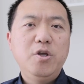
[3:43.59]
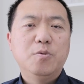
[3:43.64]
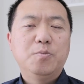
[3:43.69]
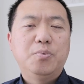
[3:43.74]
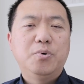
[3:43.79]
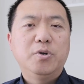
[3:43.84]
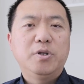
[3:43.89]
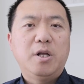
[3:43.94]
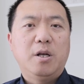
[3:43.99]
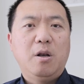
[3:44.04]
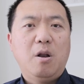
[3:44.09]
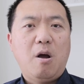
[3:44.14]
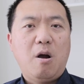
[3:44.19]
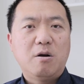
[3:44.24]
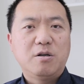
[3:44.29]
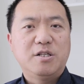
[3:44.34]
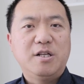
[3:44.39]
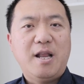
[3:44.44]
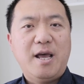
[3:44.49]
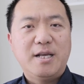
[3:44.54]
you put a
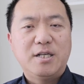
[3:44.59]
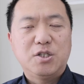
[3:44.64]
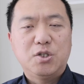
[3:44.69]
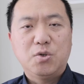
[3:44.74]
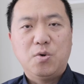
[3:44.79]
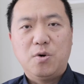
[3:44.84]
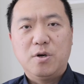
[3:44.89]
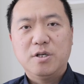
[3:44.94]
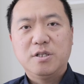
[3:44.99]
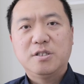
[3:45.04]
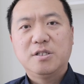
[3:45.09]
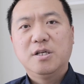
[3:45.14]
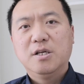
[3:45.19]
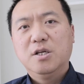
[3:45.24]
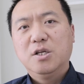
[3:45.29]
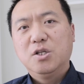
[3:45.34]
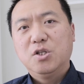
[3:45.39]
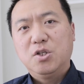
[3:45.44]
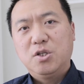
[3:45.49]
large light source